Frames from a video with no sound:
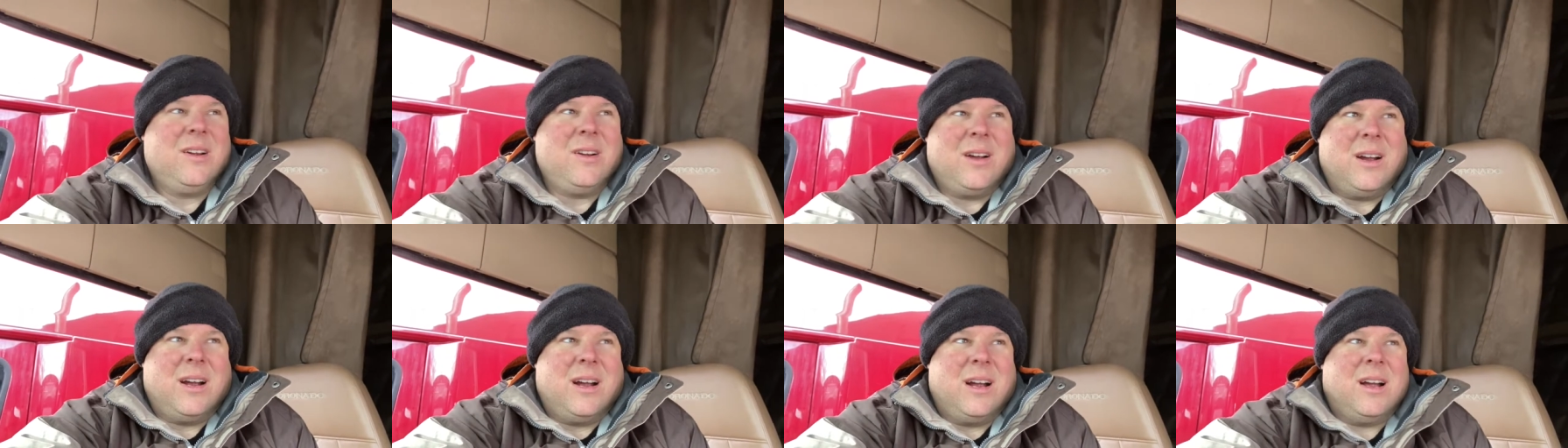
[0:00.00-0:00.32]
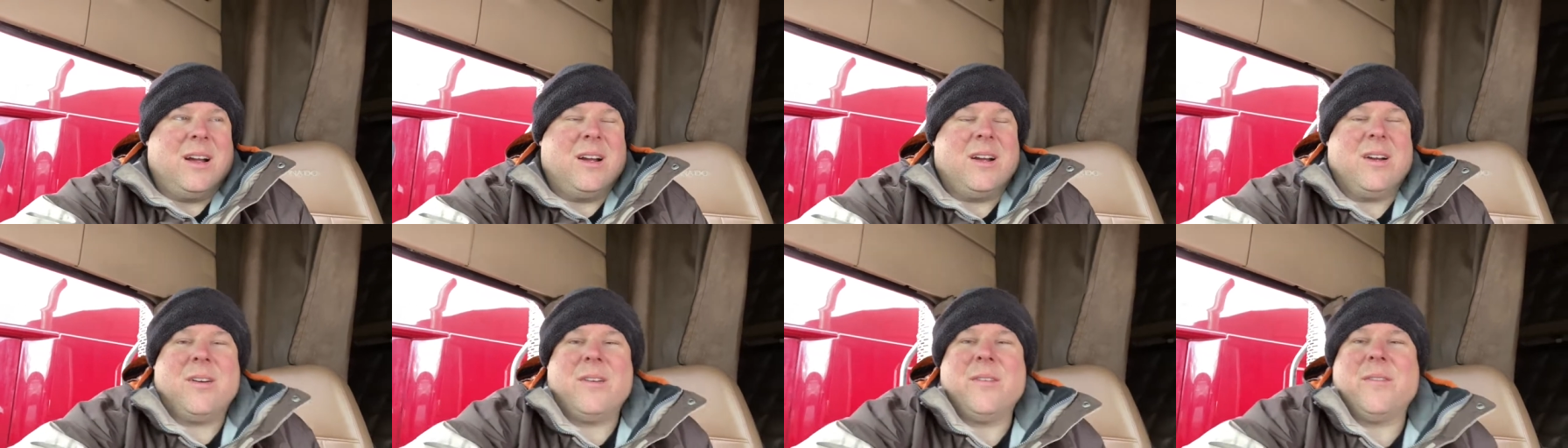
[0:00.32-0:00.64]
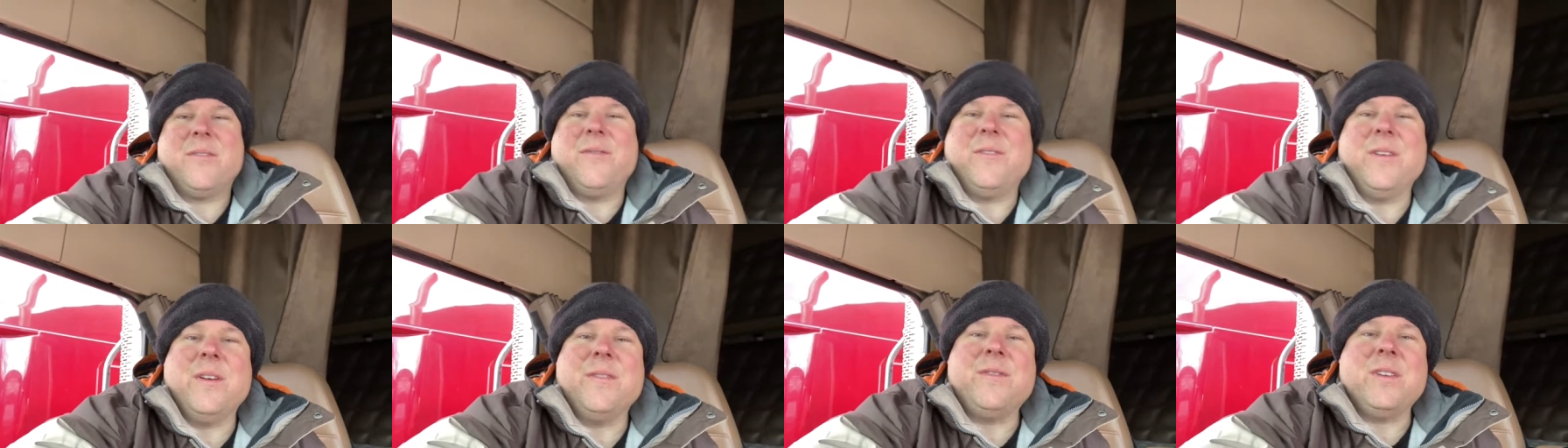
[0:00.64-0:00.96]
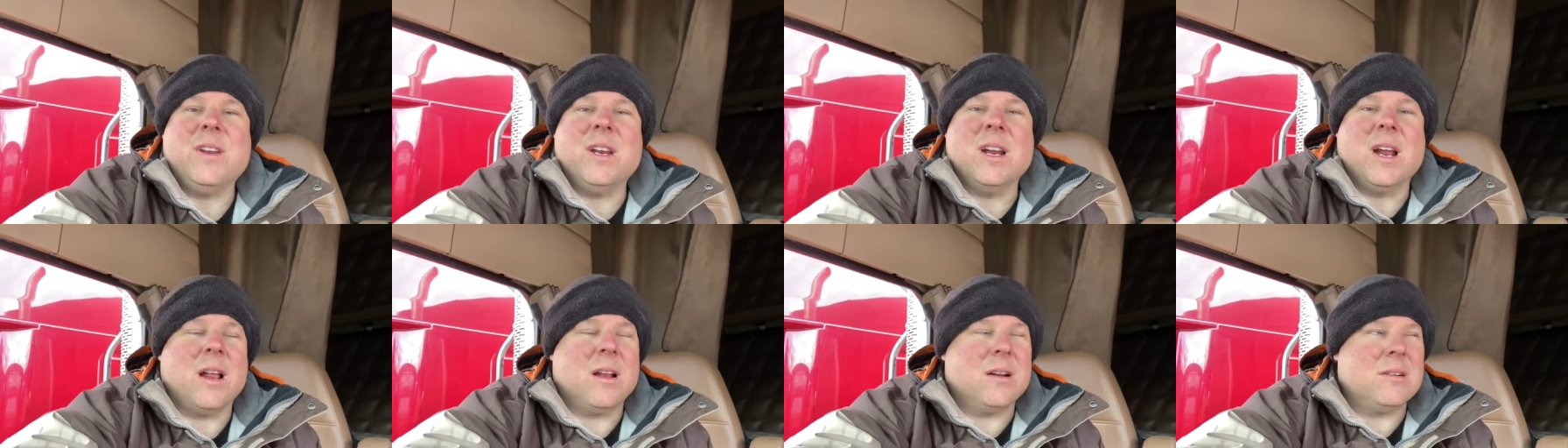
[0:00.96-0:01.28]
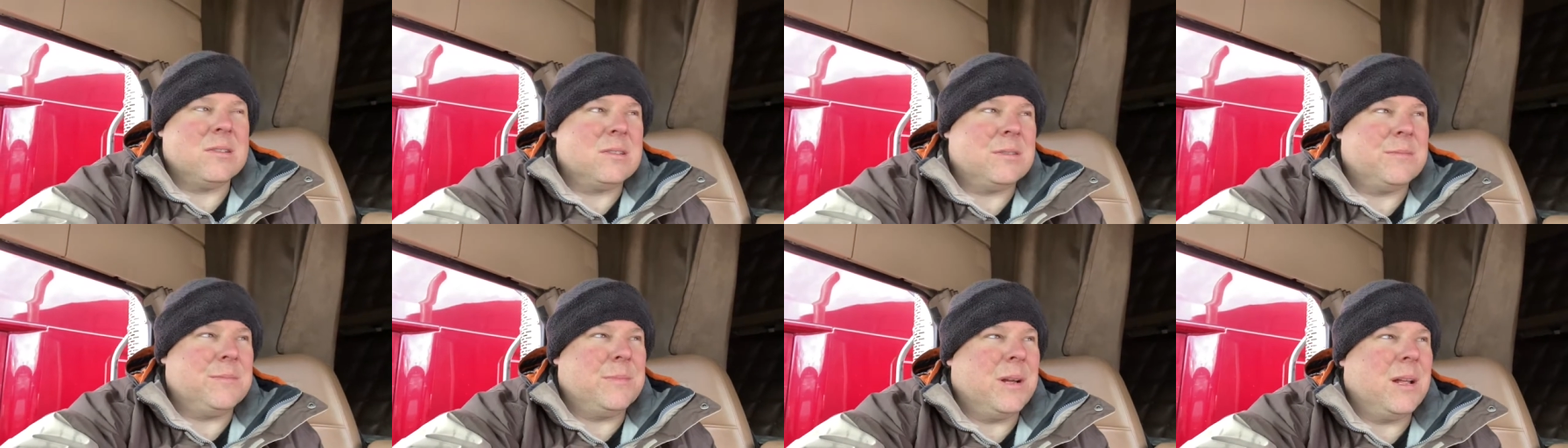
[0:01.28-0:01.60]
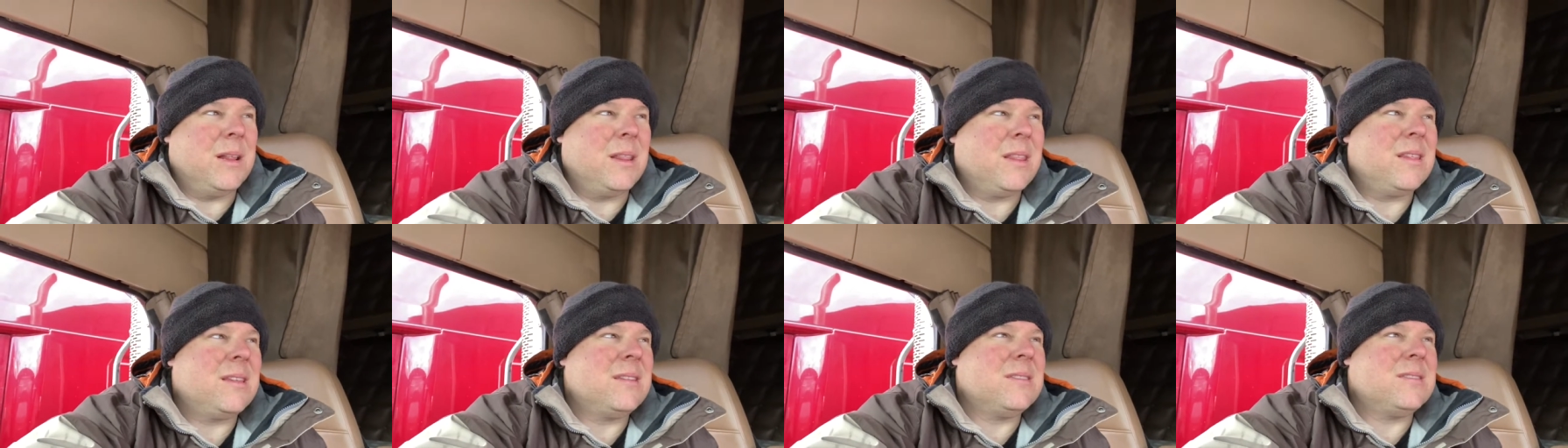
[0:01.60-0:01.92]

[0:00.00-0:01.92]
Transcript: $50 a month.